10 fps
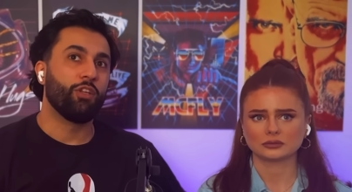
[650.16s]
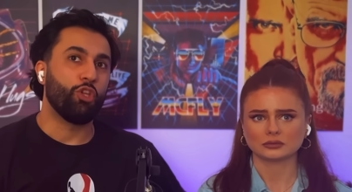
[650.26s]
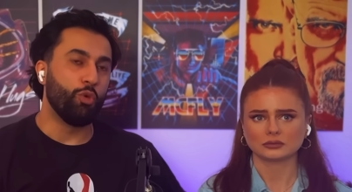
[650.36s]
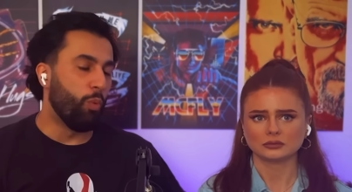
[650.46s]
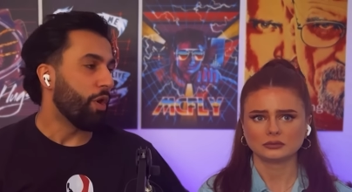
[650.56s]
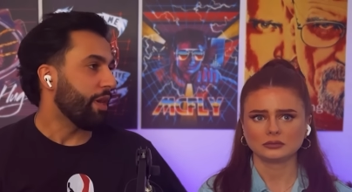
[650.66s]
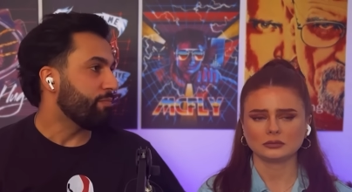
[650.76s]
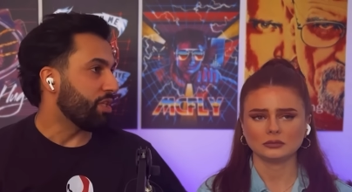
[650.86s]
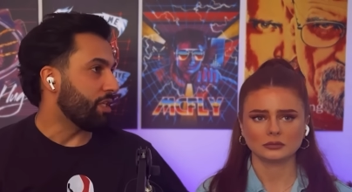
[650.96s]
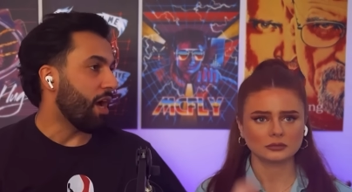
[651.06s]
Speaker 1: you want them
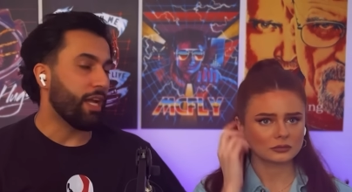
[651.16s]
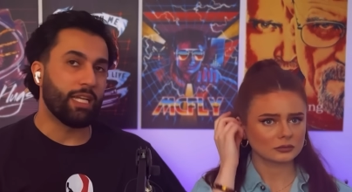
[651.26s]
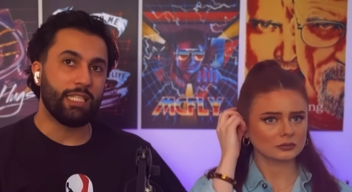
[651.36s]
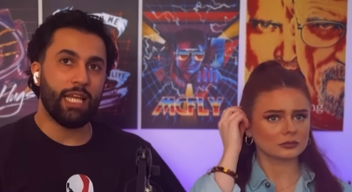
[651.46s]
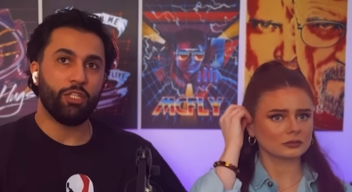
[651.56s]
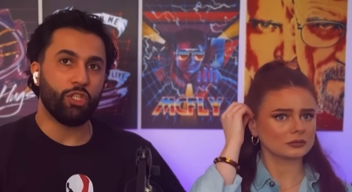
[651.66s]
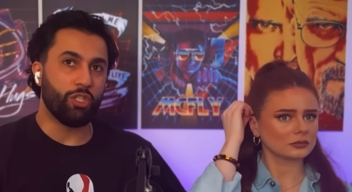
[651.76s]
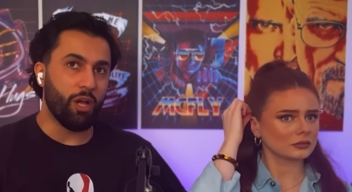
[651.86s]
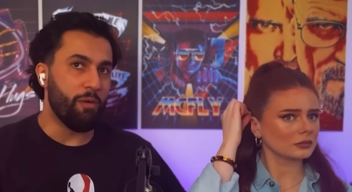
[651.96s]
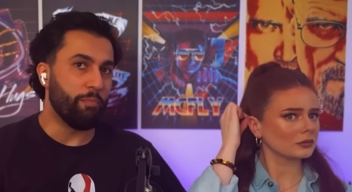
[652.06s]
to die, because they're just
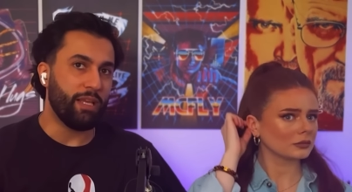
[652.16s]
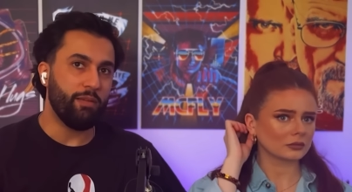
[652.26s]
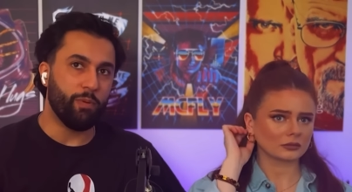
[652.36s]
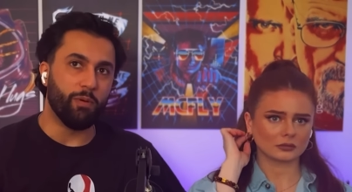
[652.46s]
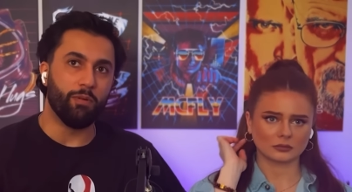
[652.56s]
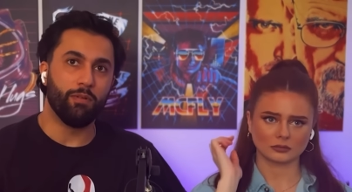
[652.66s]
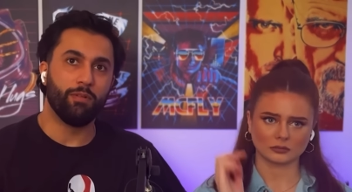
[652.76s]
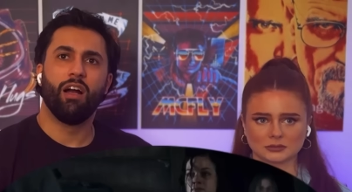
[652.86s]
dumb people.